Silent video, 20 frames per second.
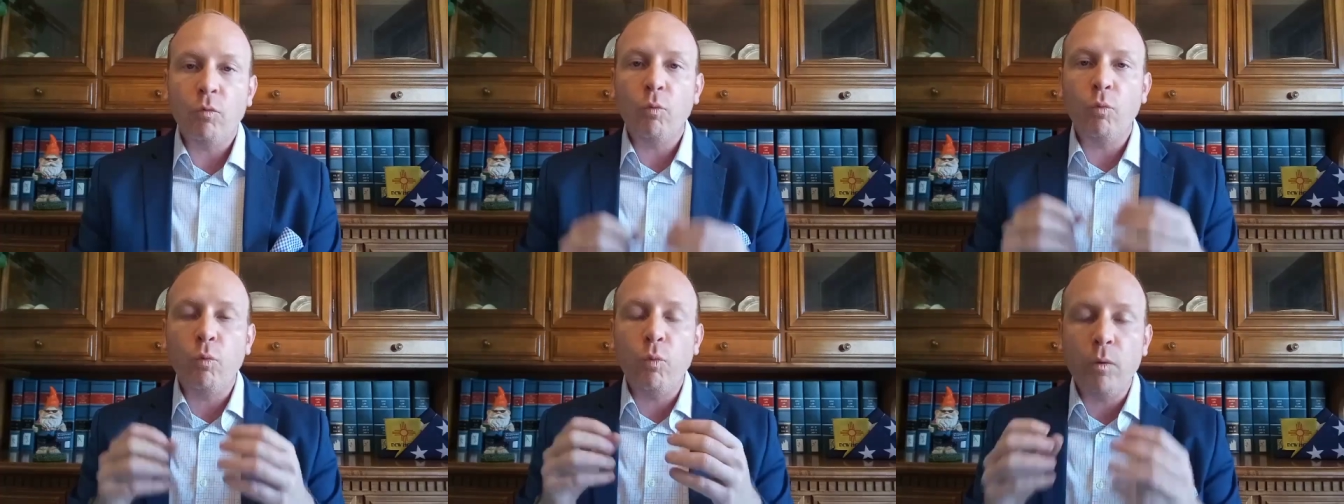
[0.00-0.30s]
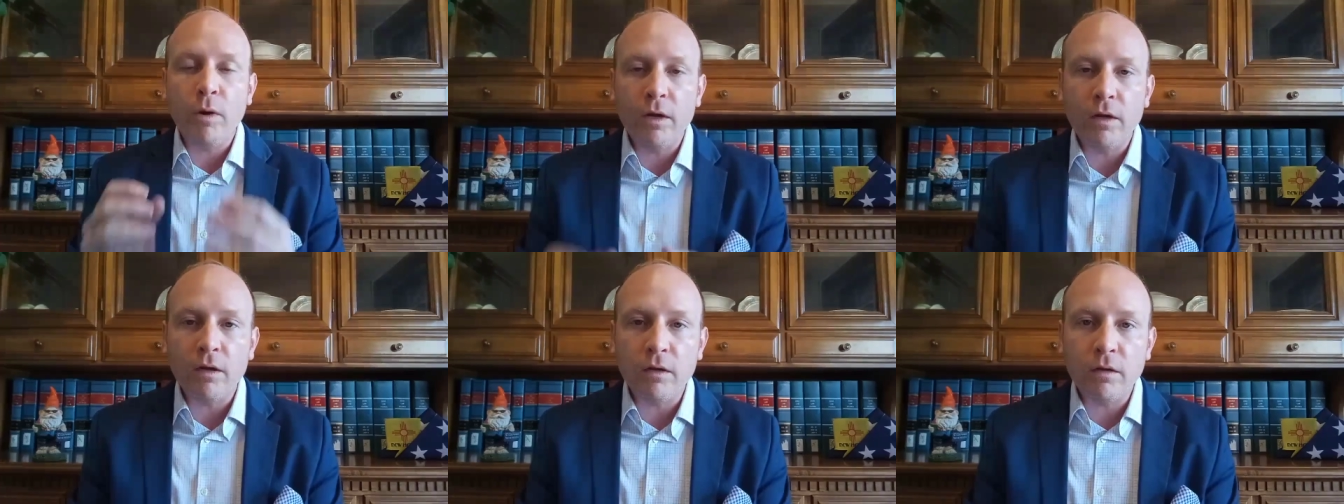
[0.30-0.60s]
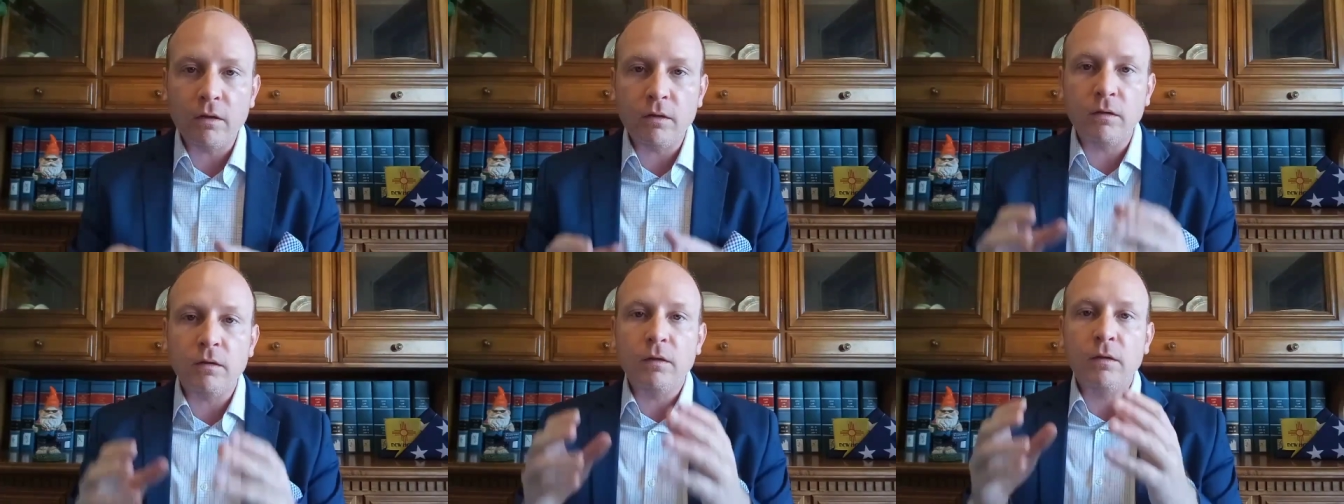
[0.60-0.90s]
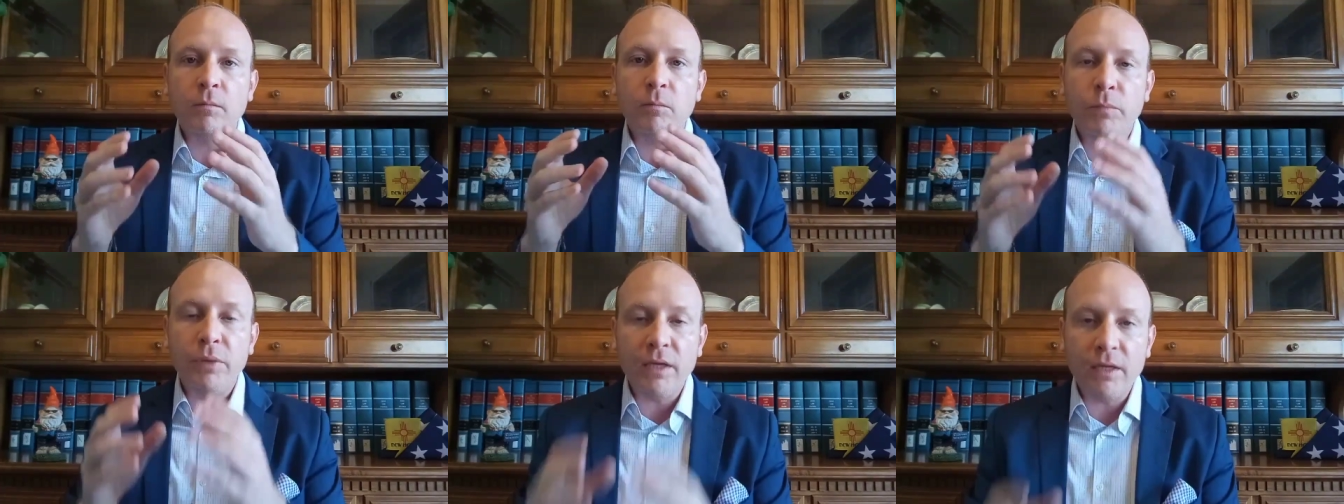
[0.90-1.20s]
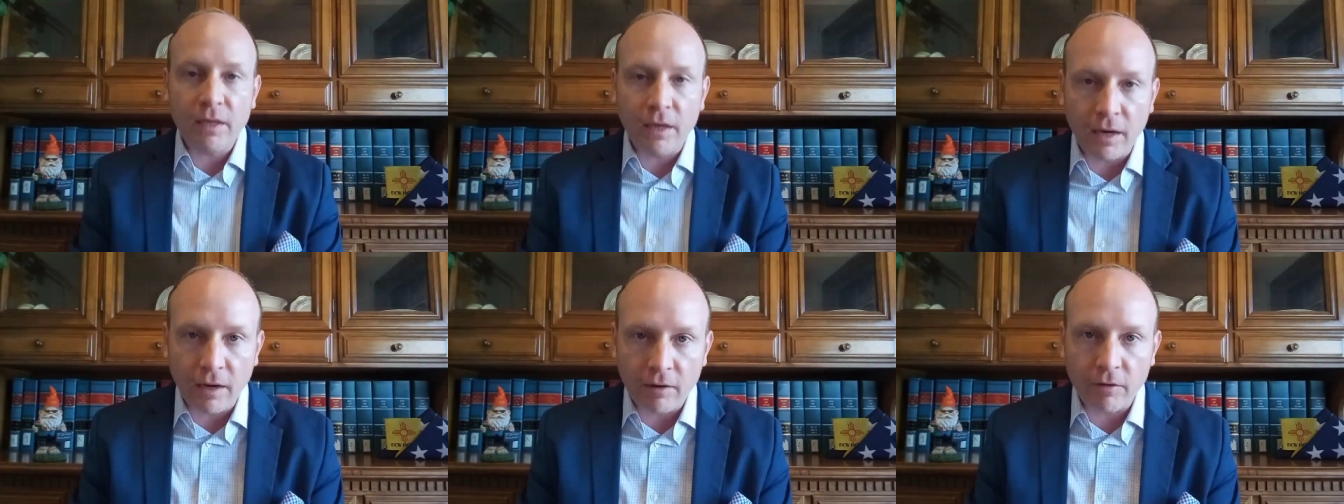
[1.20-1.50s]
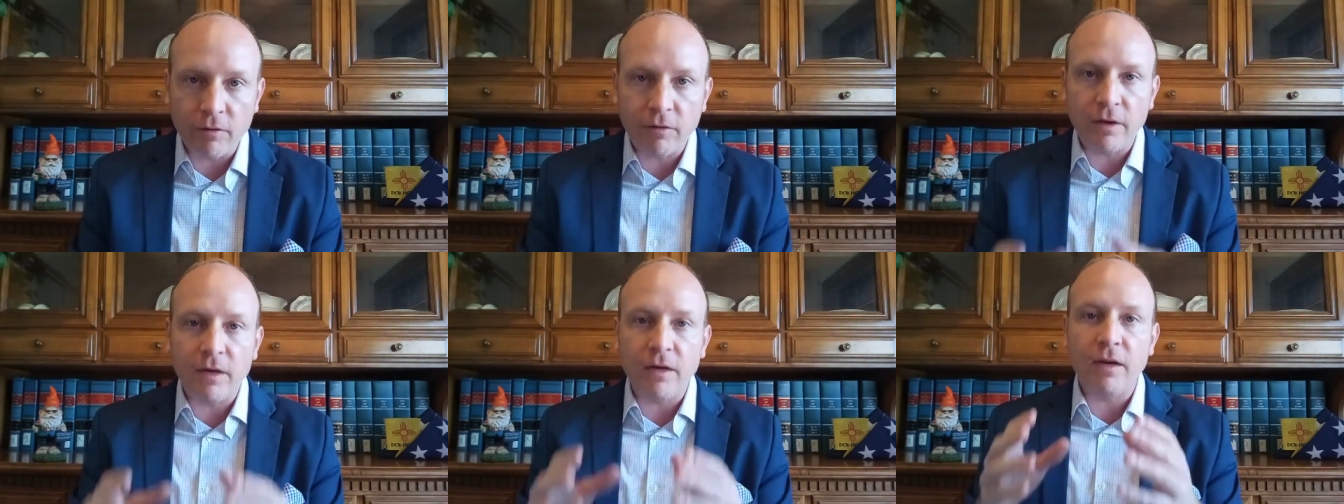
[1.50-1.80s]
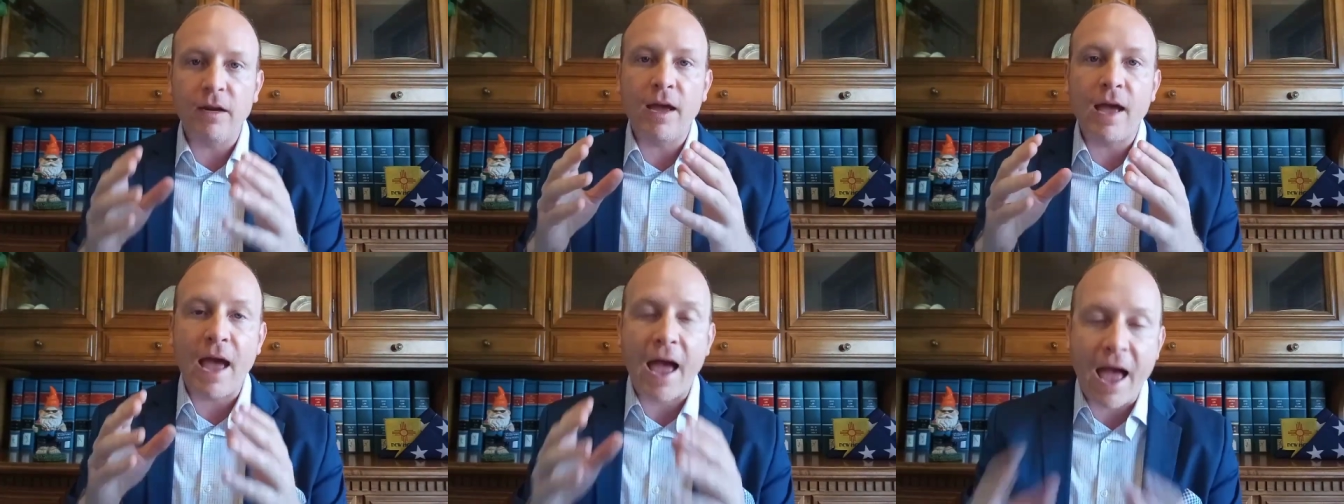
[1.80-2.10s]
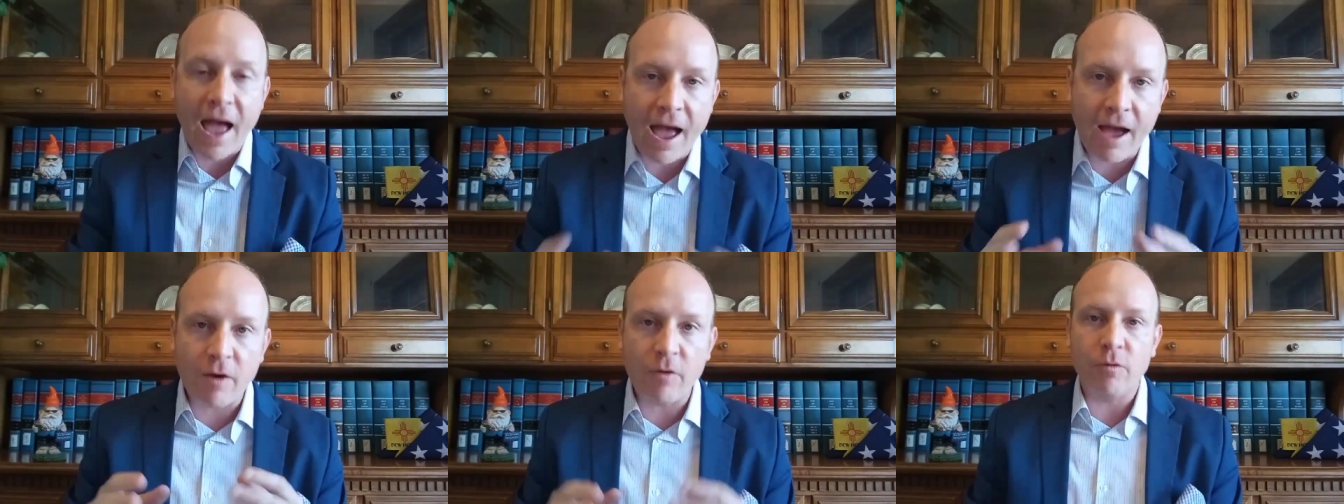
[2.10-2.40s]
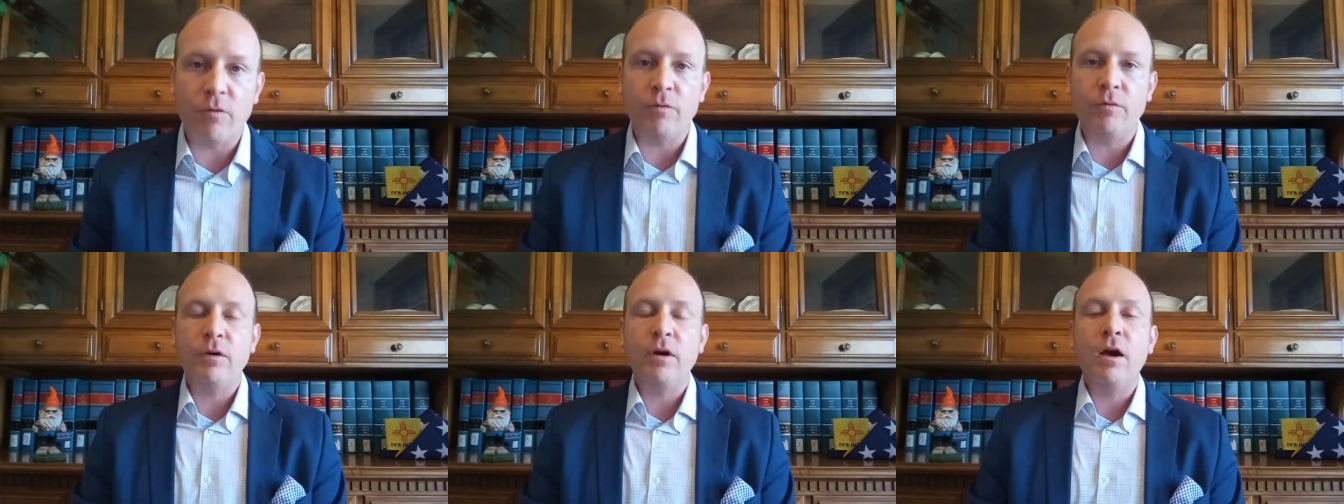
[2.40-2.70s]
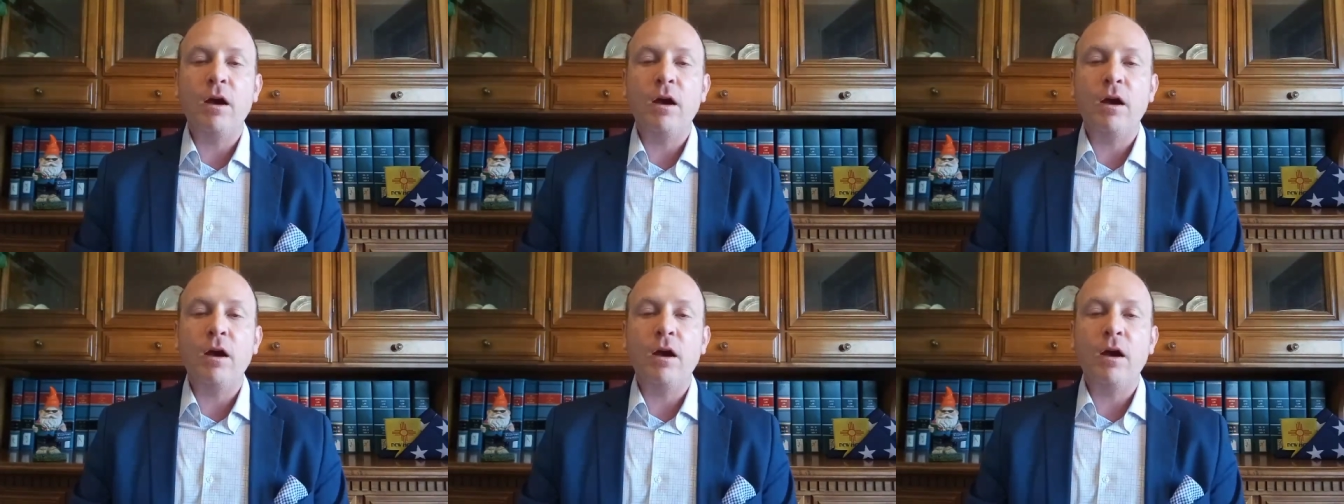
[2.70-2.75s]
will be carried out.